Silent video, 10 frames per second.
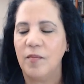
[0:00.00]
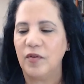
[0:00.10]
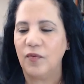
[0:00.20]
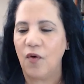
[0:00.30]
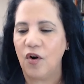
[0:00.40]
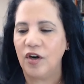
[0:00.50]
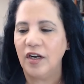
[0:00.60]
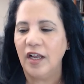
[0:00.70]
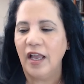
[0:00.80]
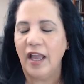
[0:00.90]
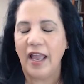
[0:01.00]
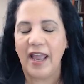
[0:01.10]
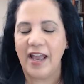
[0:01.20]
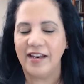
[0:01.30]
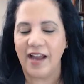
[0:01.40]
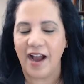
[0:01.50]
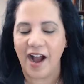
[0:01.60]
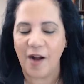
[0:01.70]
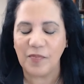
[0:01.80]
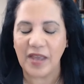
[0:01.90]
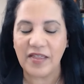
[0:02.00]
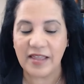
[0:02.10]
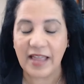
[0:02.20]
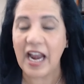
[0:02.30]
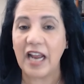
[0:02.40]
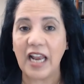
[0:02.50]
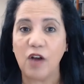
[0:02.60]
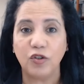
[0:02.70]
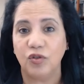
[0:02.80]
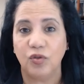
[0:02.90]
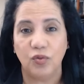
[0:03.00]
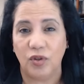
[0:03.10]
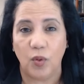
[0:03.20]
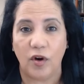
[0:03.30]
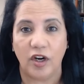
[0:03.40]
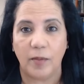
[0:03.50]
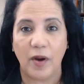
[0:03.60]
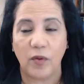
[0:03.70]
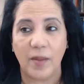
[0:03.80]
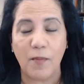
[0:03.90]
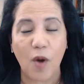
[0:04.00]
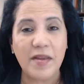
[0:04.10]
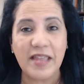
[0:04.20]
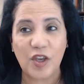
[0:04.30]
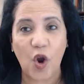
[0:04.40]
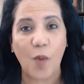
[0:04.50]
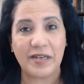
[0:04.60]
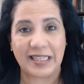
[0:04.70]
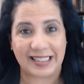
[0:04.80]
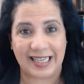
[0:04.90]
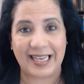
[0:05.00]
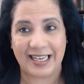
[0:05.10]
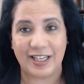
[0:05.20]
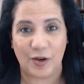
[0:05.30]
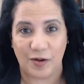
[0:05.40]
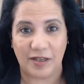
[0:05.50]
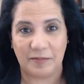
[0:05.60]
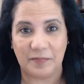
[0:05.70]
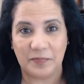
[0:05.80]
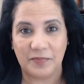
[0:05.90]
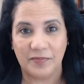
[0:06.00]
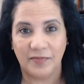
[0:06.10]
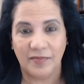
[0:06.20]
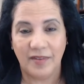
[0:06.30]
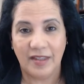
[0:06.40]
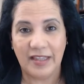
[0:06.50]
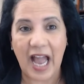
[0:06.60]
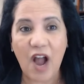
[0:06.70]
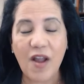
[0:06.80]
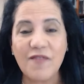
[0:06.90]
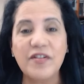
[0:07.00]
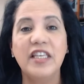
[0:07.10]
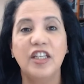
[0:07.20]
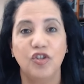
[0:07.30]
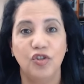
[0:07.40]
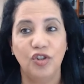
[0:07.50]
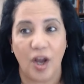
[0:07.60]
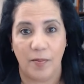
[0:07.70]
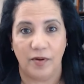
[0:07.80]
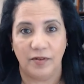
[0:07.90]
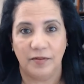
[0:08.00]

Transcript: before. And, um, and then that allows you to do the work. But the moment that you open a second unit, now everything is double